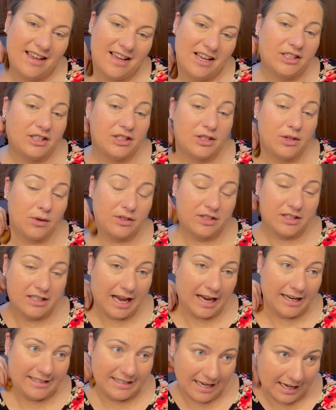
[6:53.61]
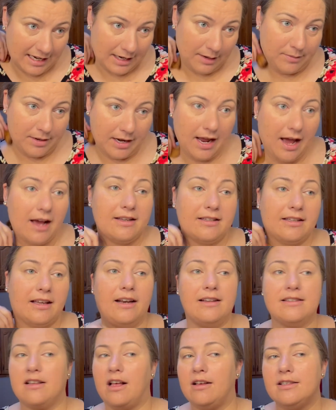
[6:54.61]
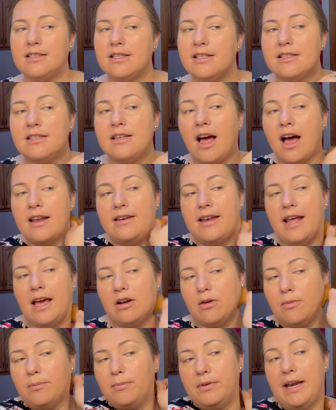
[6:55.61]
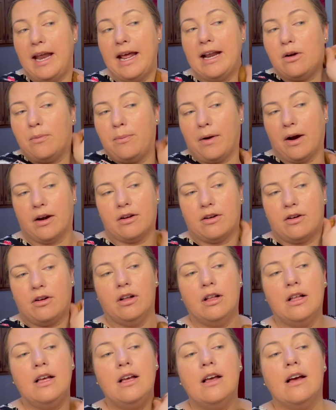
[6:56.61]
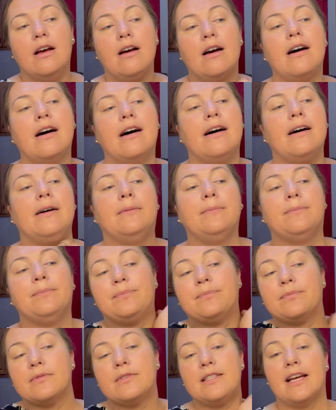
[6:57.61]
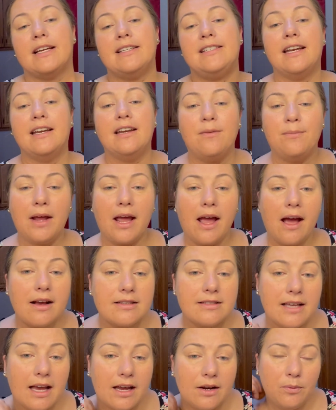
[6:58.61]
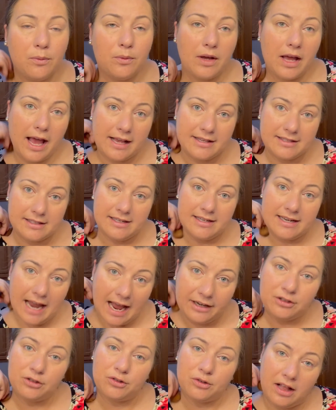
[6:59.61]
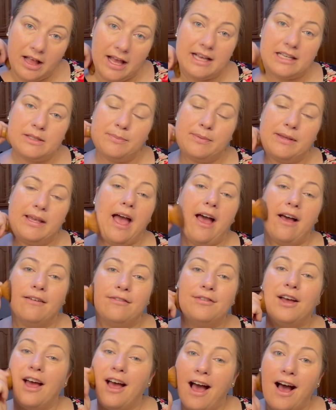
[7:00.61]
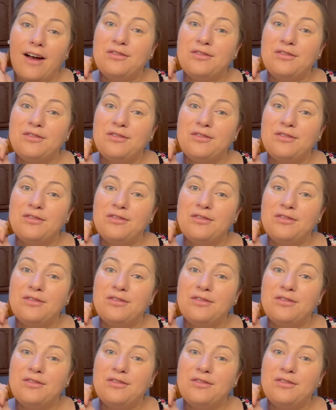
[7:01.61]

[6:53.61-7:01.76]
So titanium dioxide, as long as it's non-nanoparticle, titanium dioxide has a natural SPF of